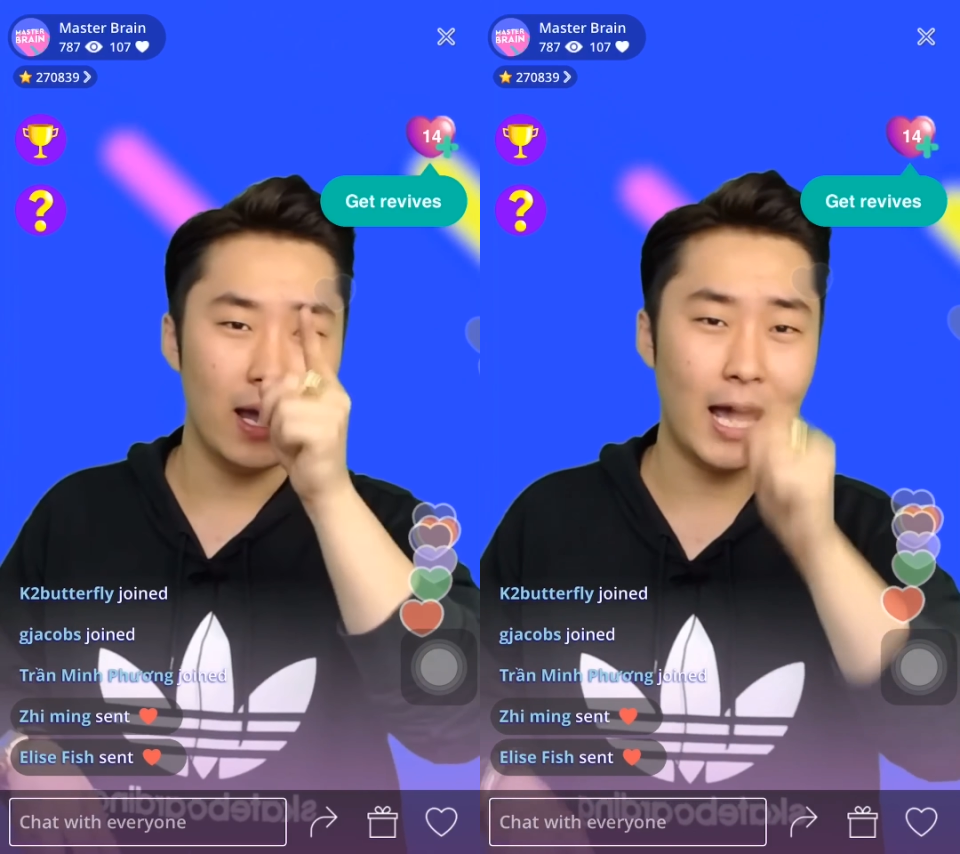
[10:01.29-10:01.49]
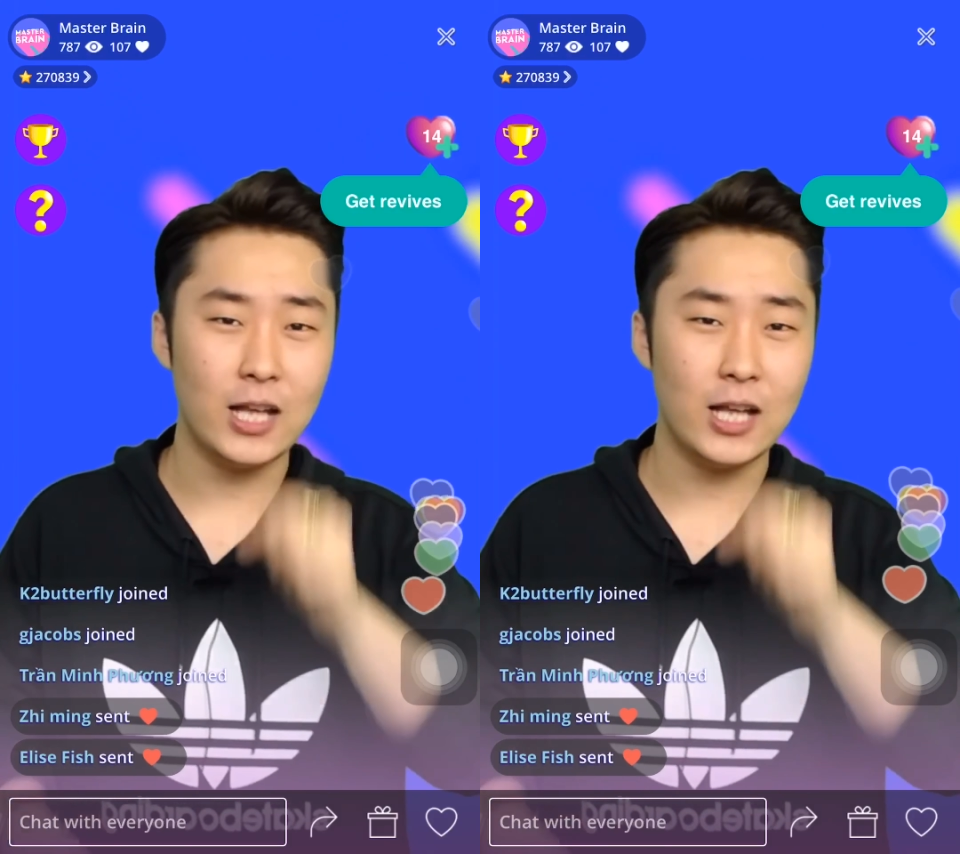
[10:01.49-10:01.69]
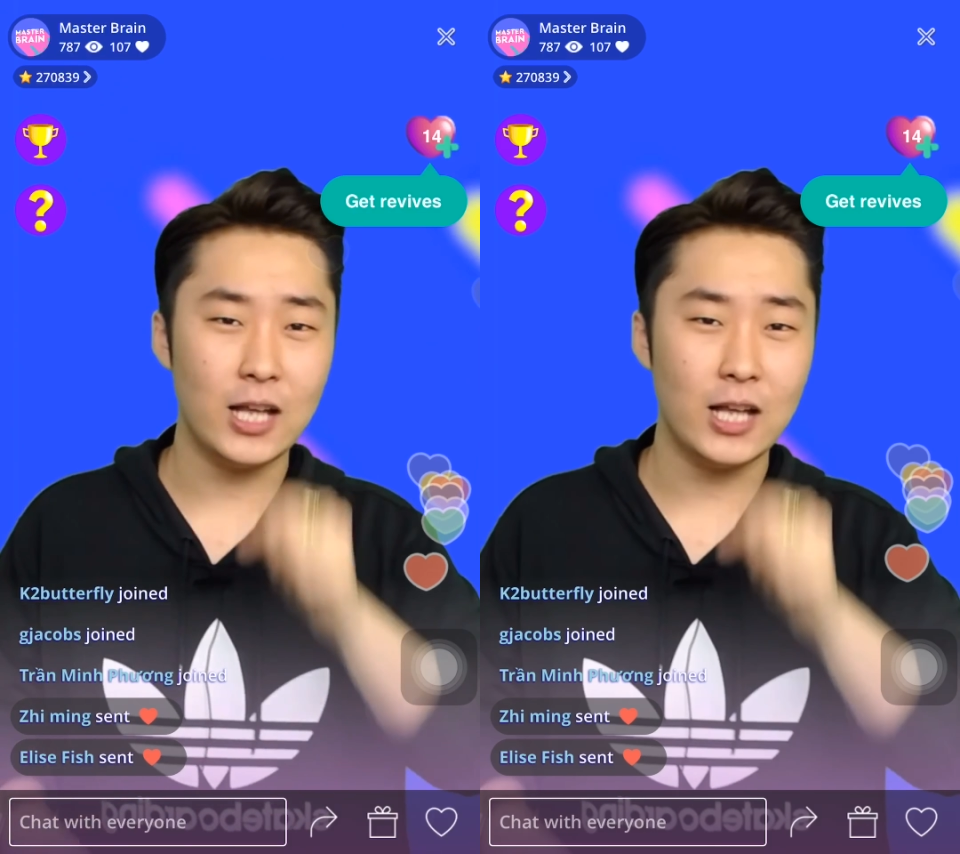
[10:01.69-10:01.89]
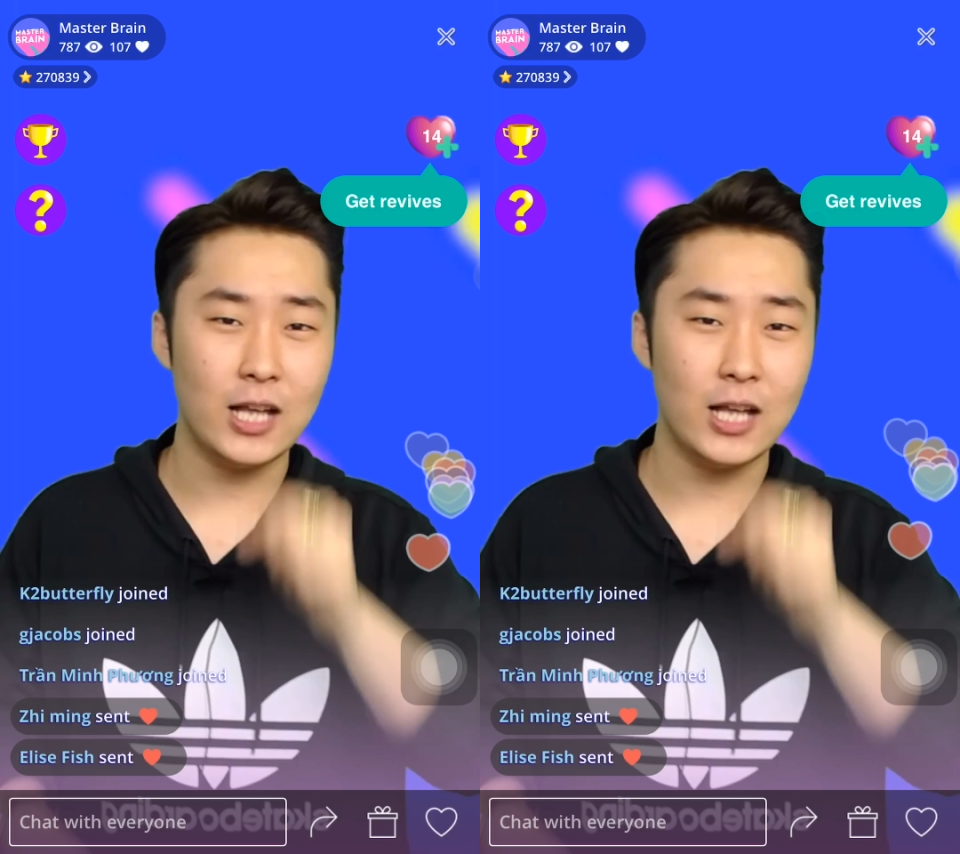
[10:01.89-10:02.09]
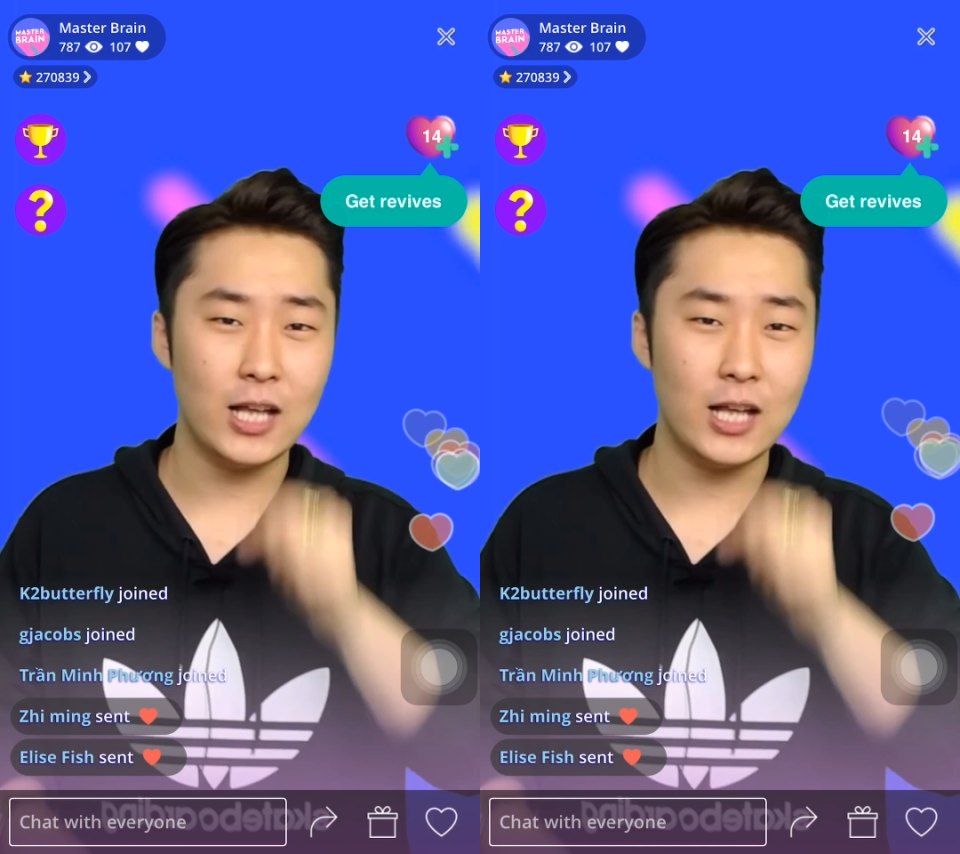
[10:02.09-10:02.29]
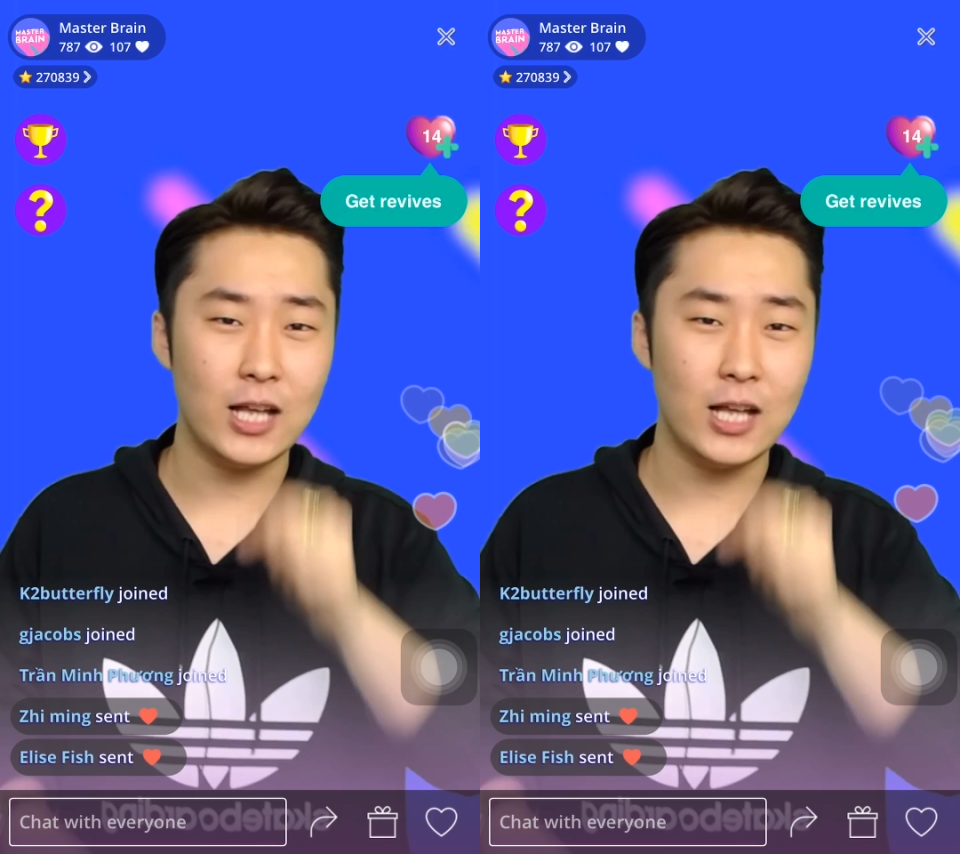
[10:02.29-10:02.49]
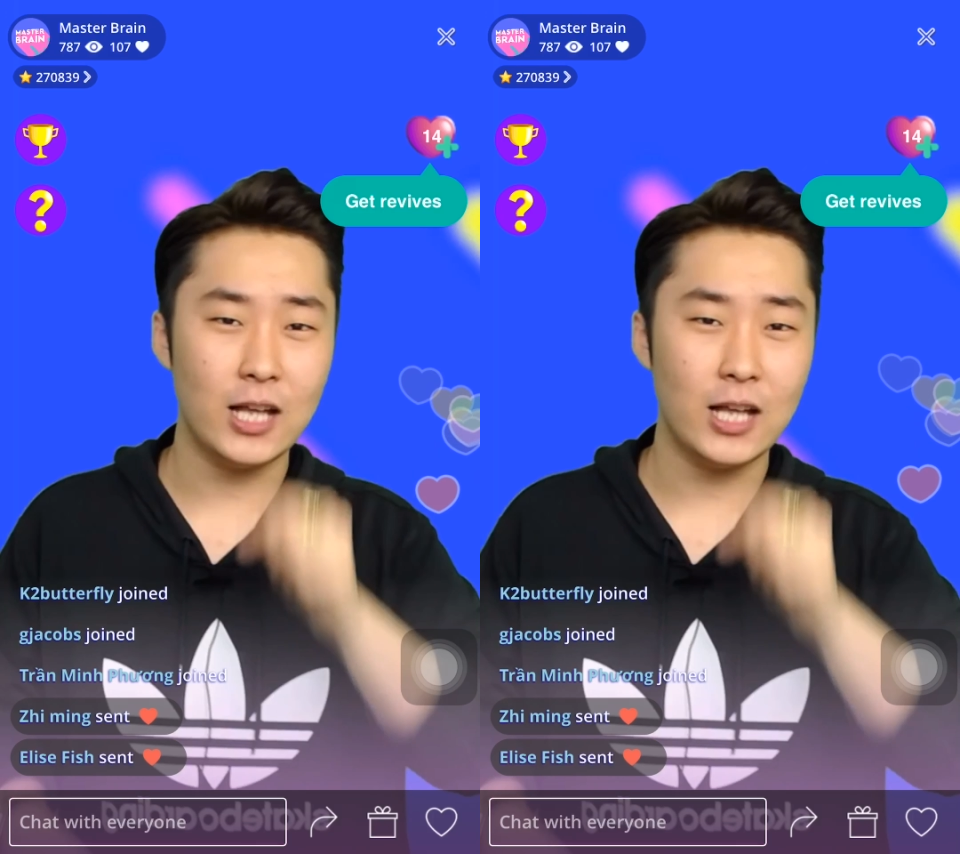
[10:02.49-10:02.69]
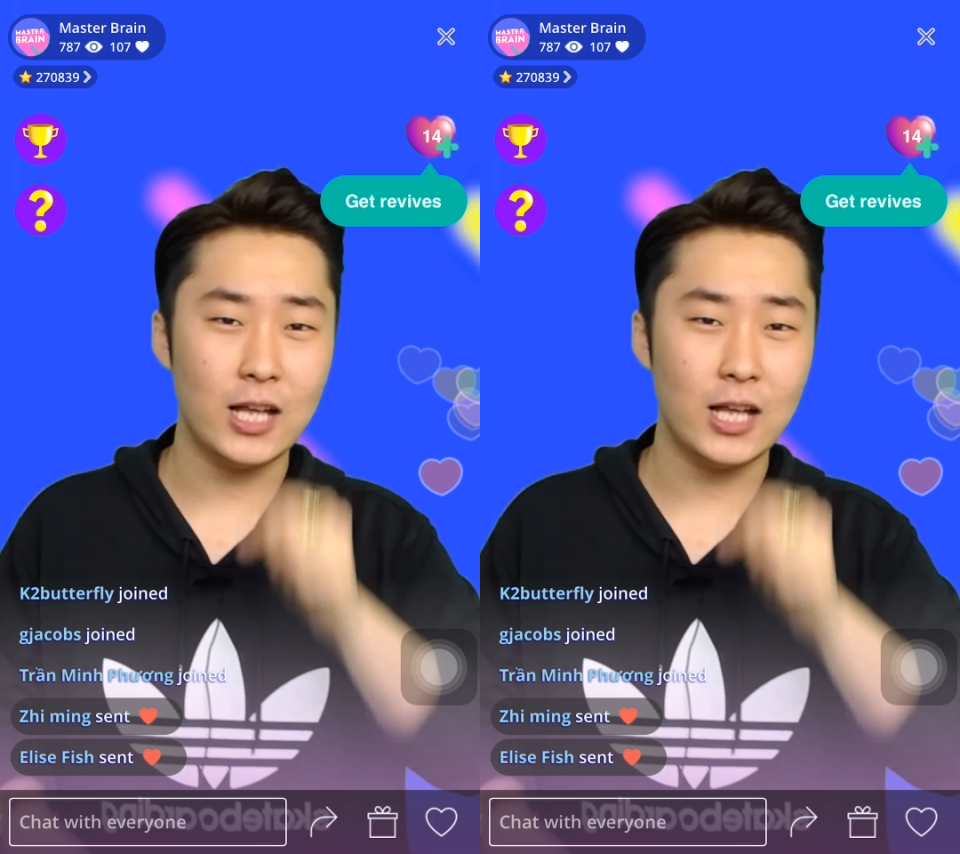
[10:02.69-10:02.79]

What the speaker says: and change it to? Hope you're